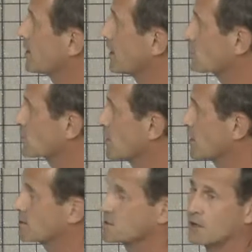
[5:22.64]

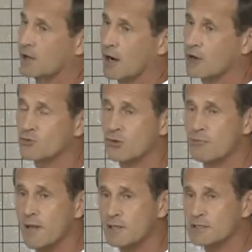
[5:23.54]
electronics are
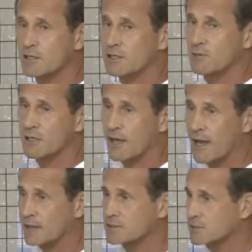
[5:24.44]
tremendously
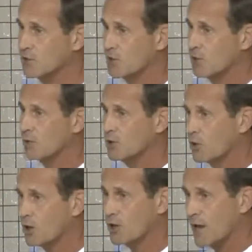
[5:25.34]
relaxed. We
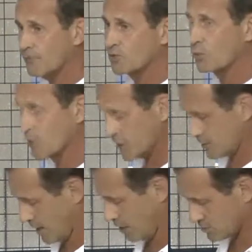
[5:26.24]
no longer have to worry
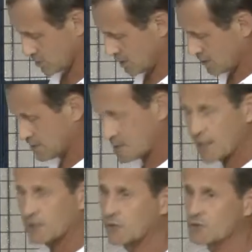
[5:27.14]
about
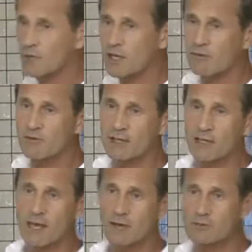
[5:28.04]
detectors recovering
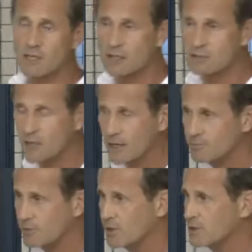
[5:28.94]
in nanosecond
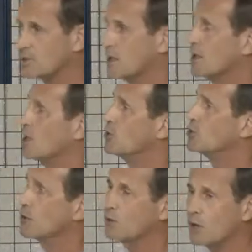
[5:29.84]
time periods. We
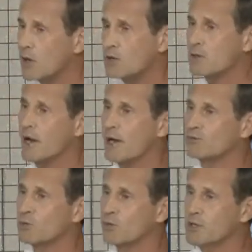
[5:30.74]
no longer have
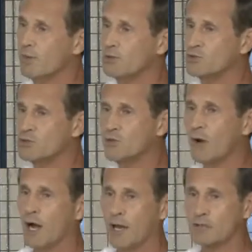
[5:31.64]
to worry about
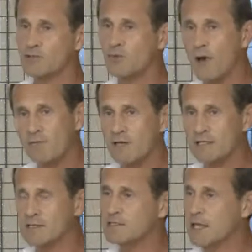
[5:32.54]
two ions arriving
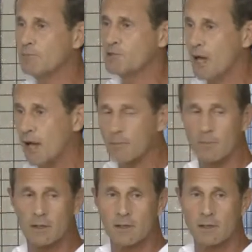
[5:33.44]
at the same
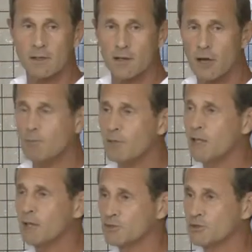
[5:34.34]
time and not
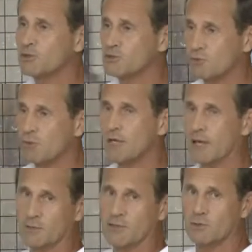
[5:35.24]
being able to
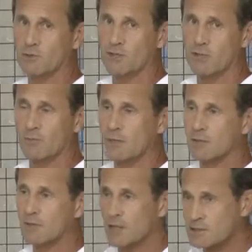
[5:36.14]
discriminate between them
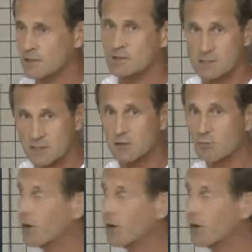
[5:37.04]
because it's a single